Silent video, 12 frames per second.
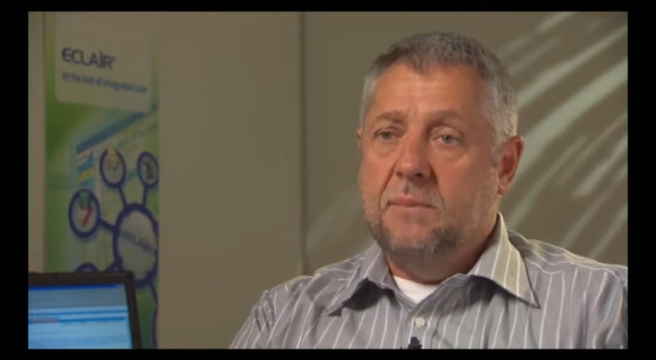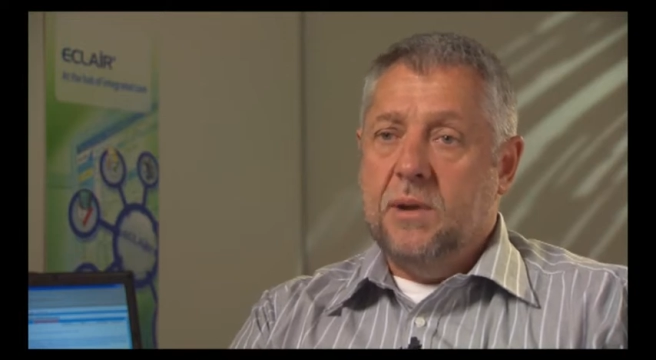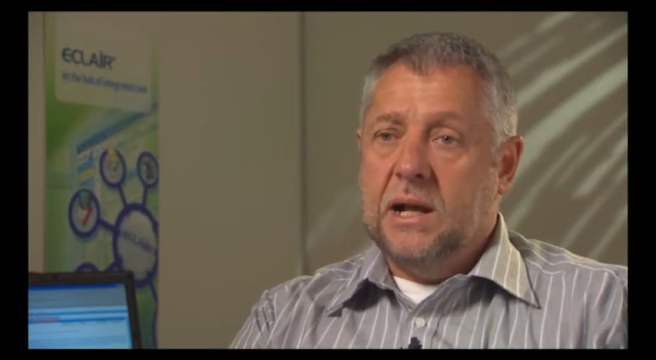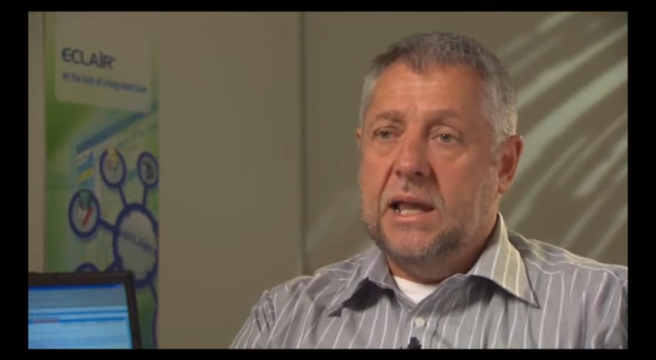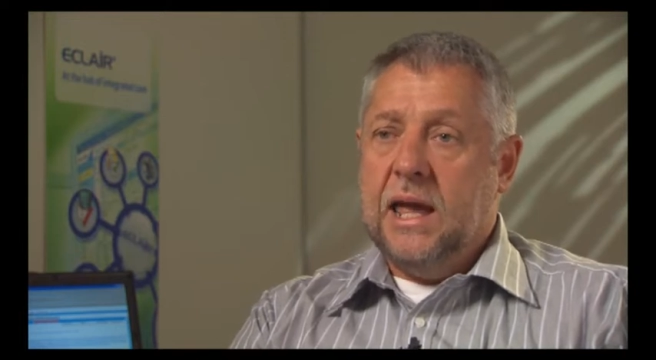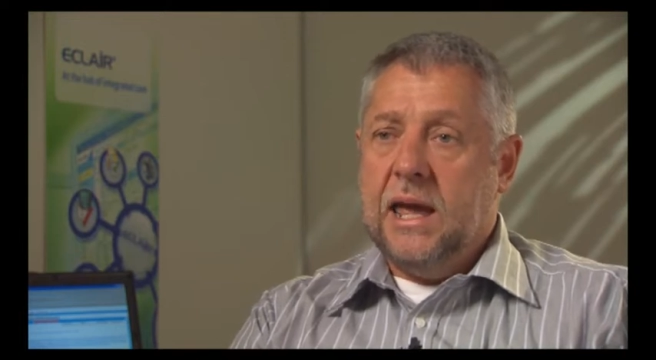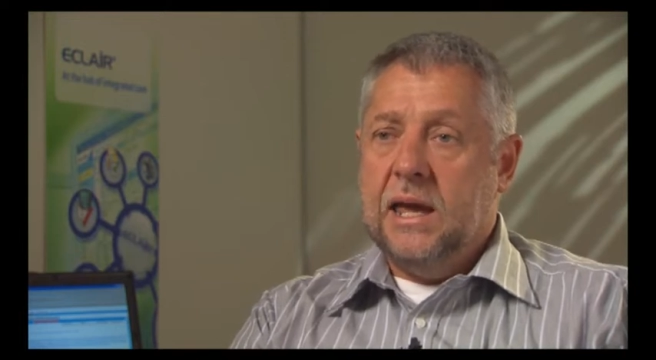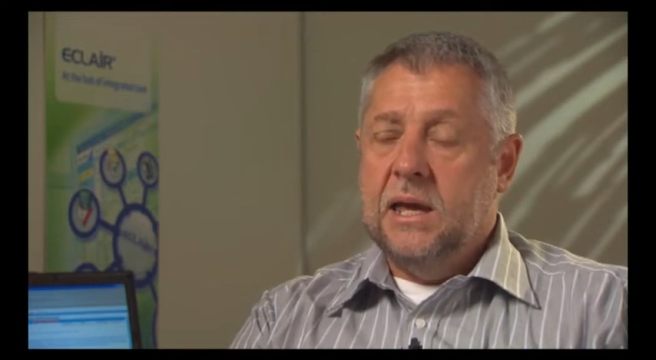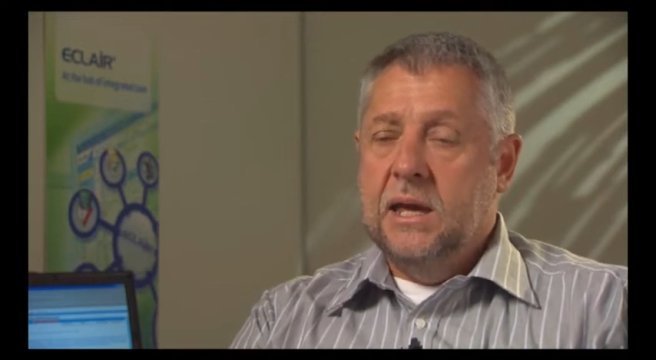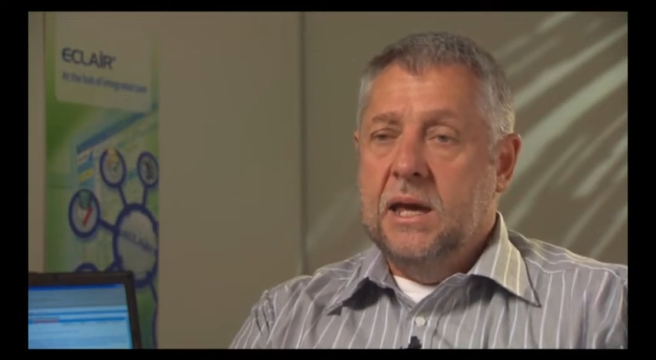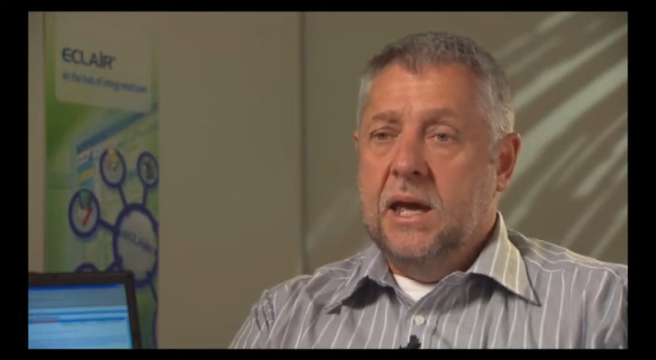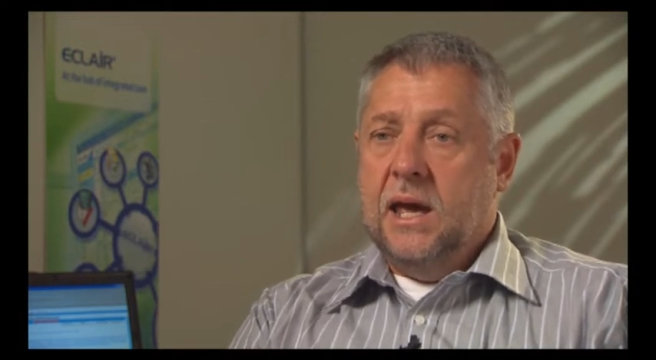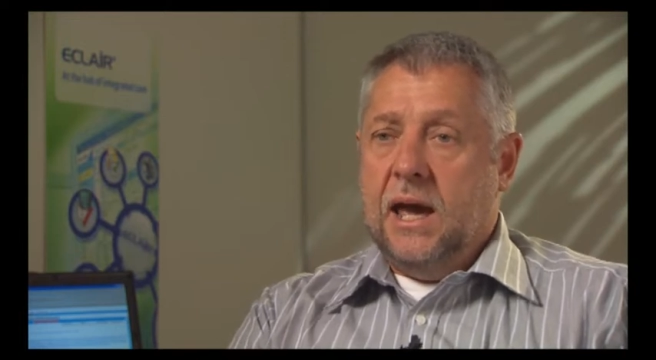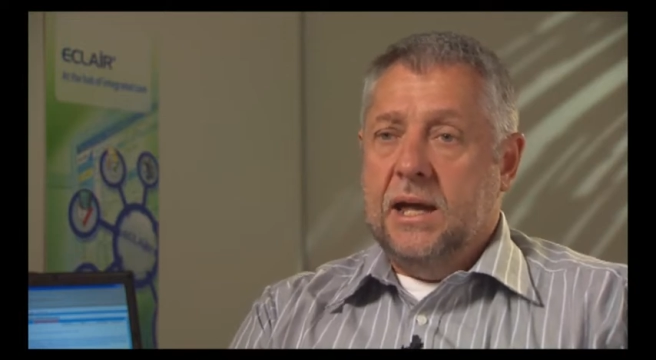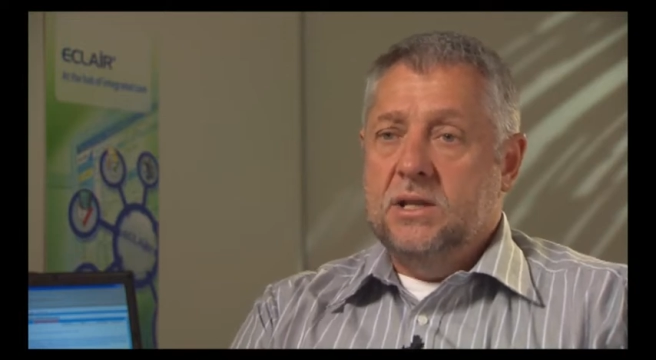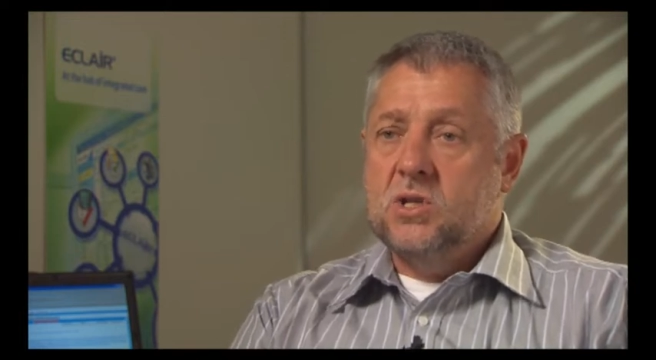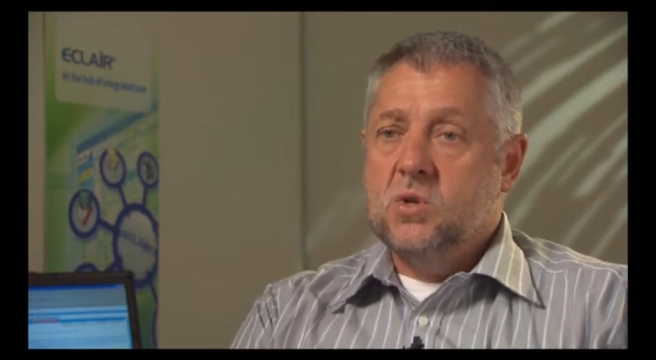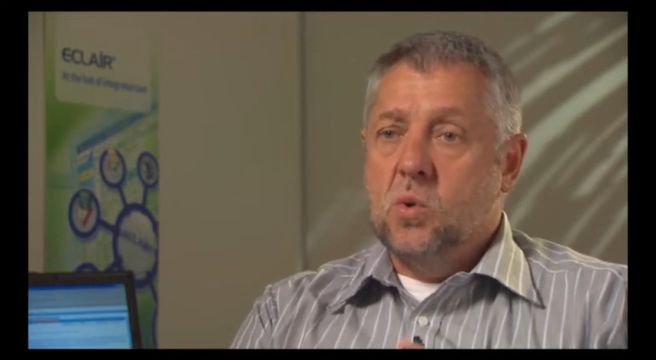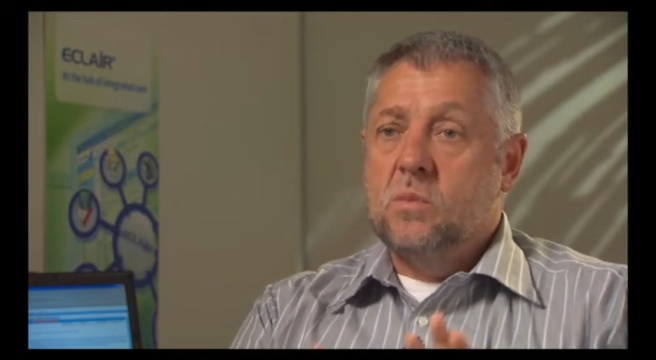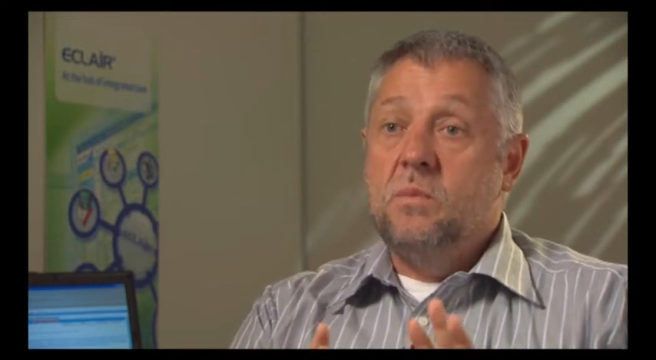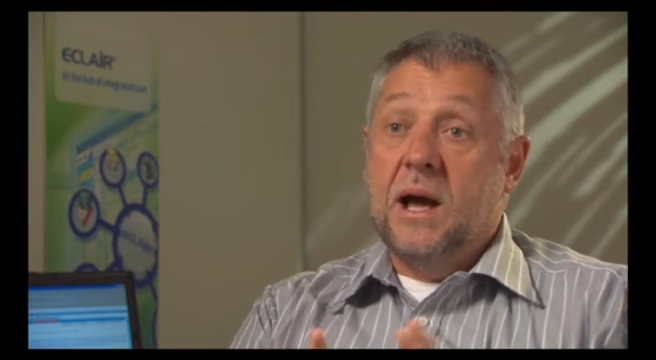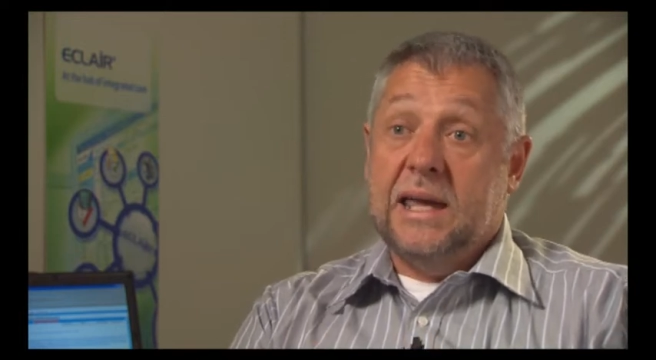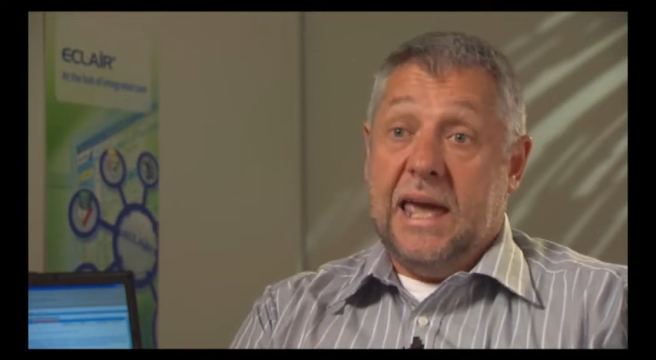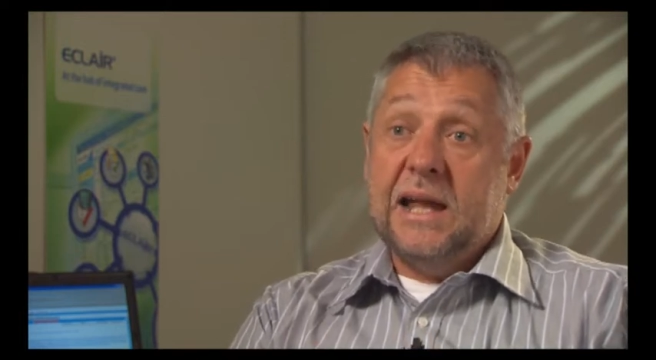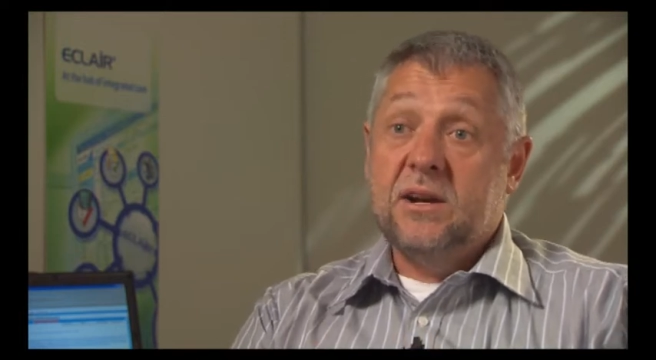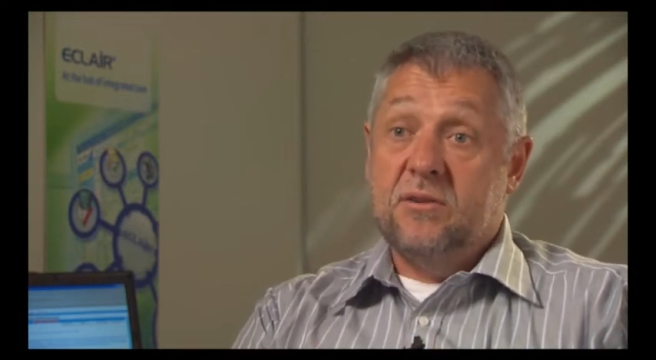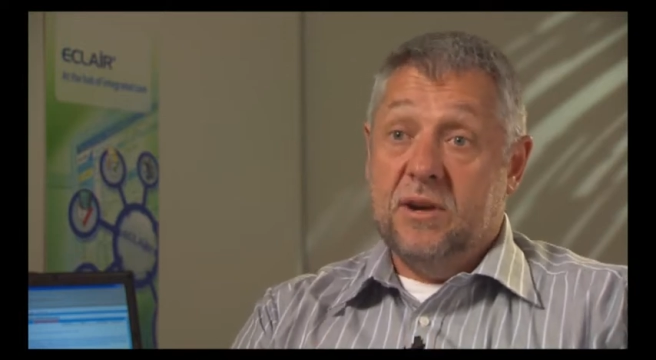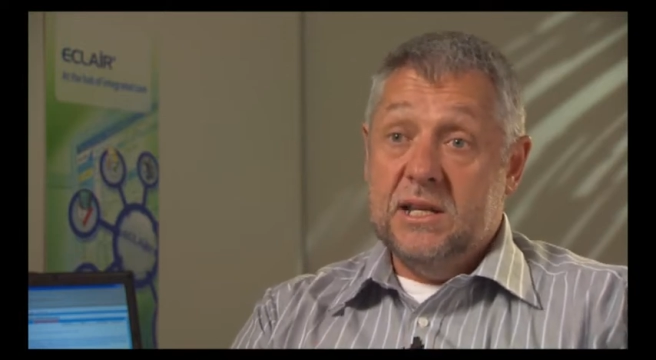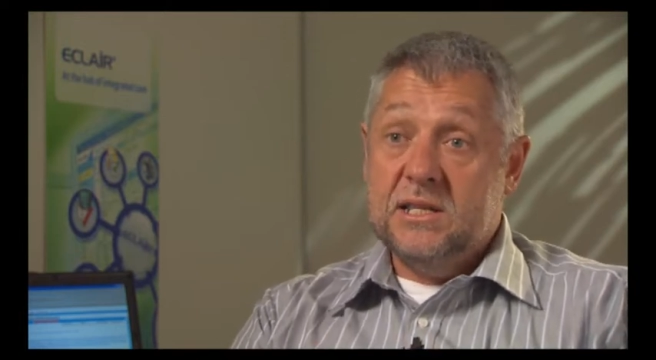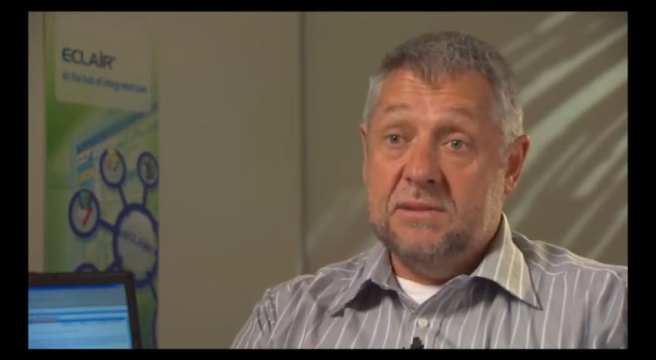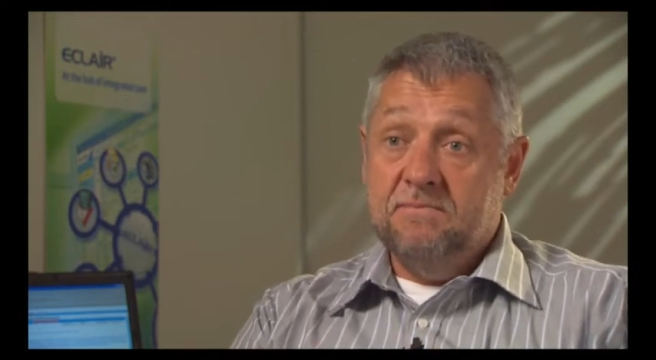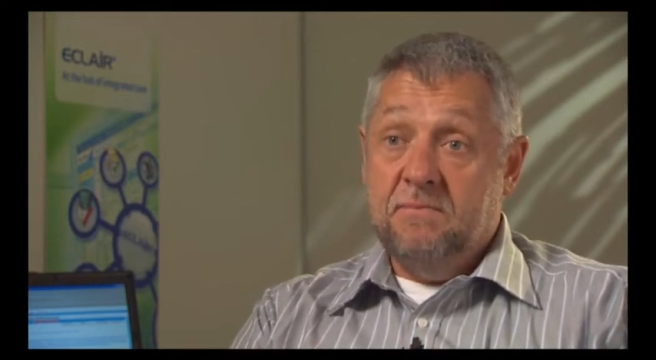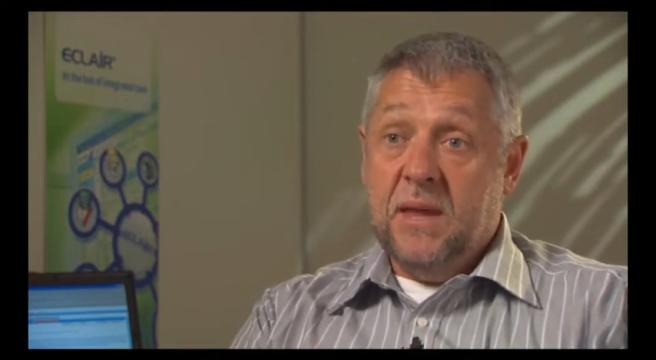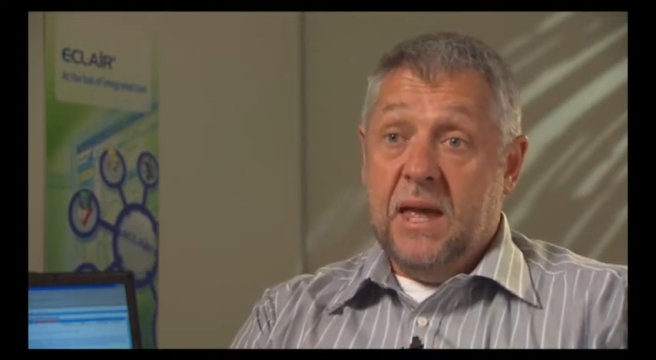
up Eclair and sort by categories.